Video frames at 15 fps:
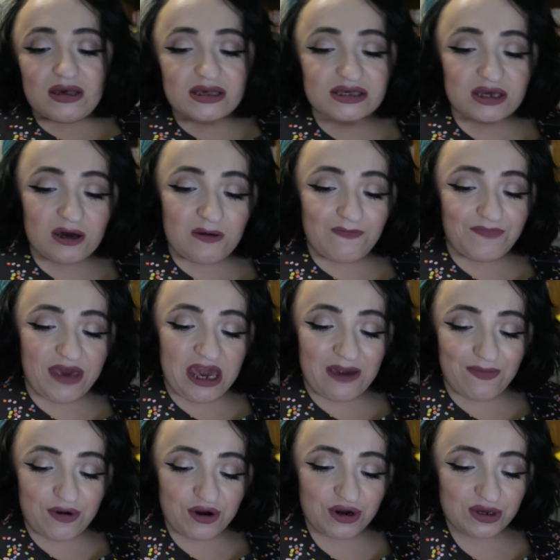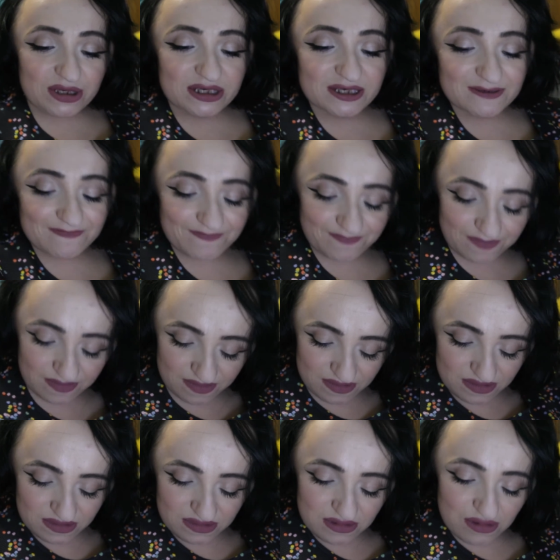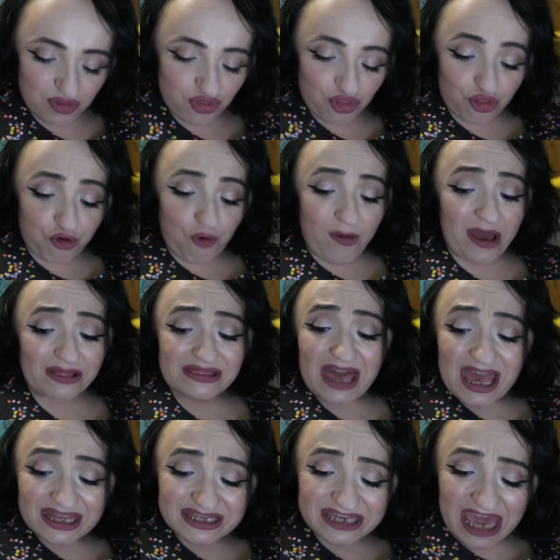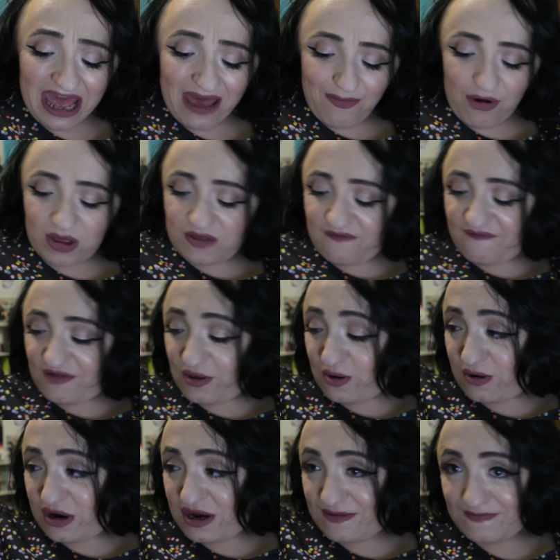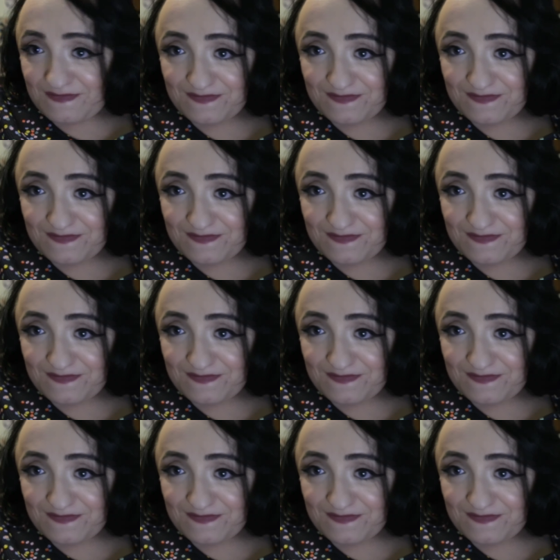Some papers, Throw my lens cap on the floor.